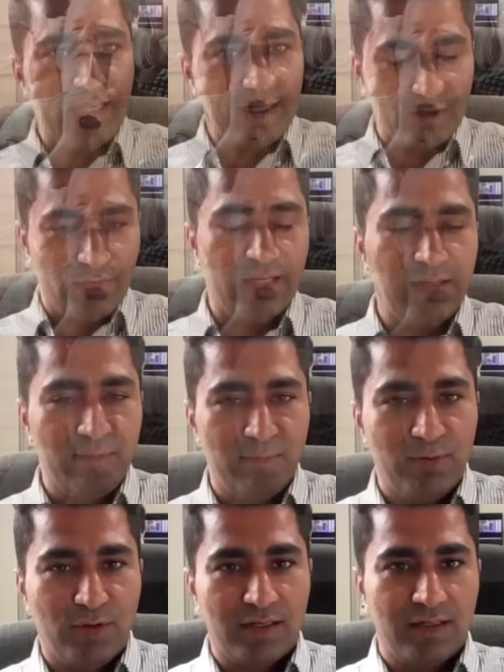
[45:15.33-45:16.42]
That's very
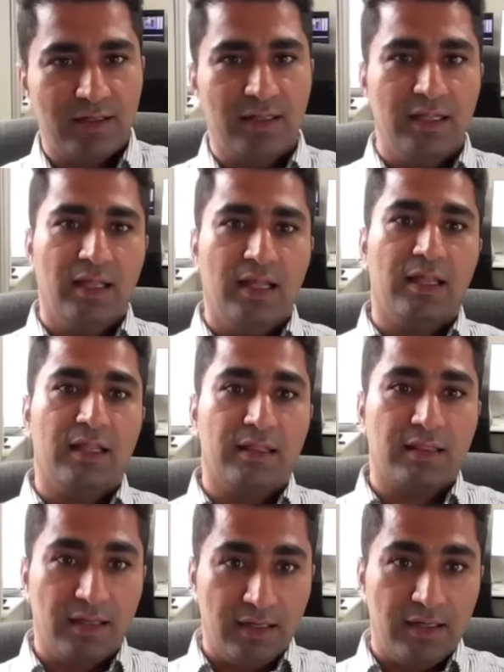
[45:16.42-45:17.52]
important.
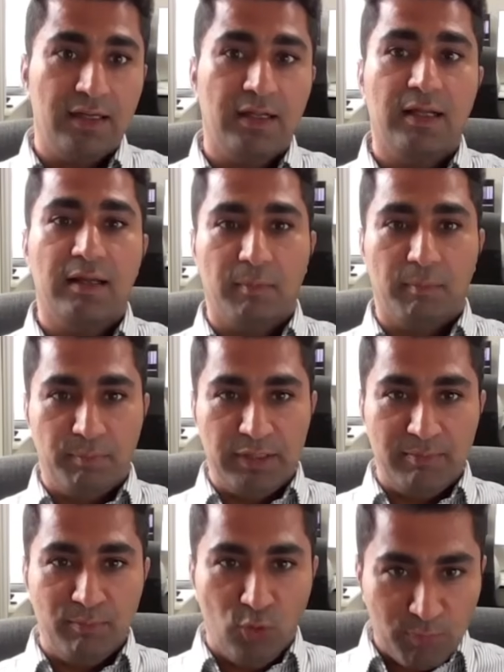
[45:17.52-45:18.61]
Third, be
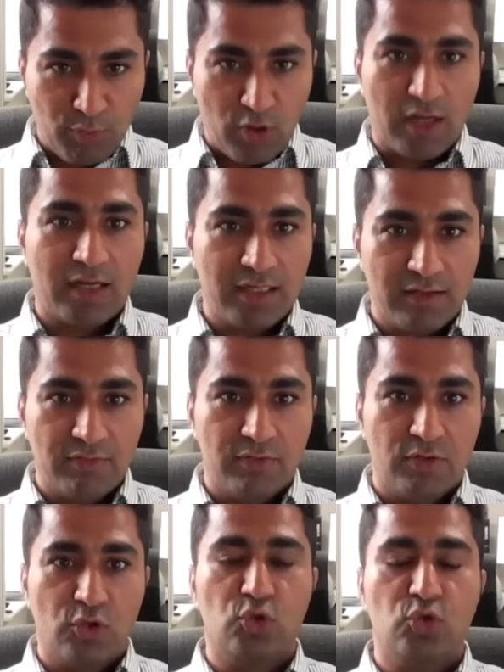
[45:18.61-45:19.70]
more productive.
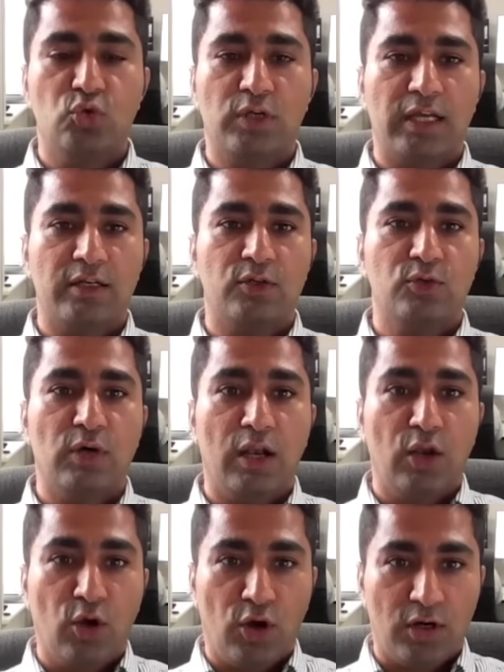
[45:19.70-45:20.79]
You can do a
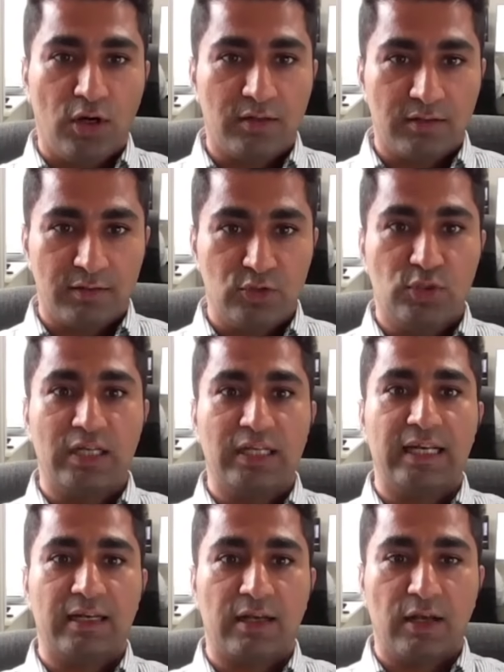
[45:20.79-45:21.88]
lot. You can
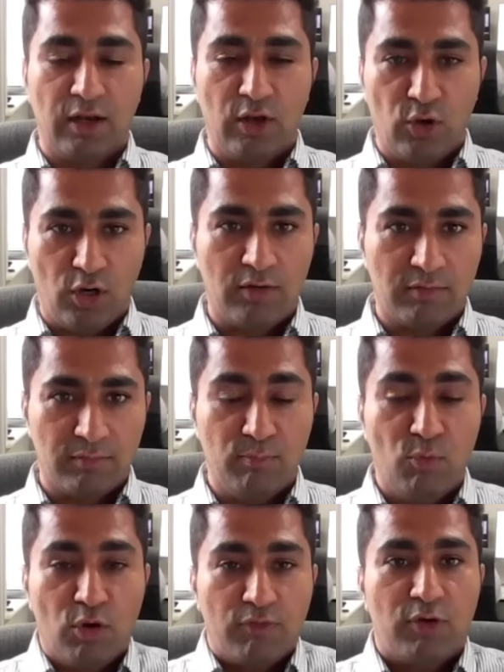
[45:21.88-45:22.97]
get a lot
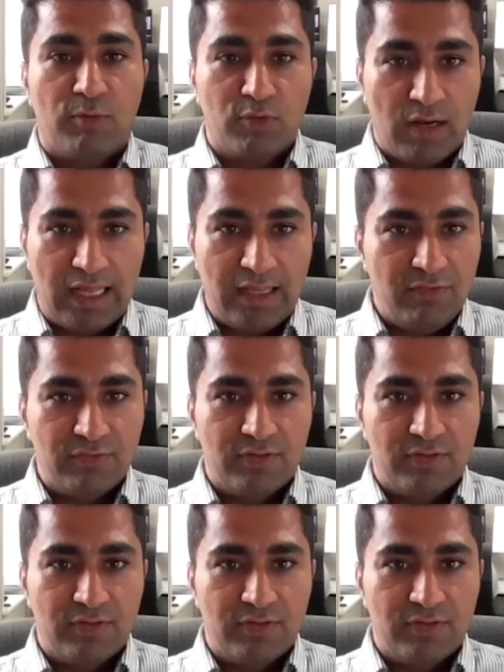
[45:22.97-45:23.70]
more from your life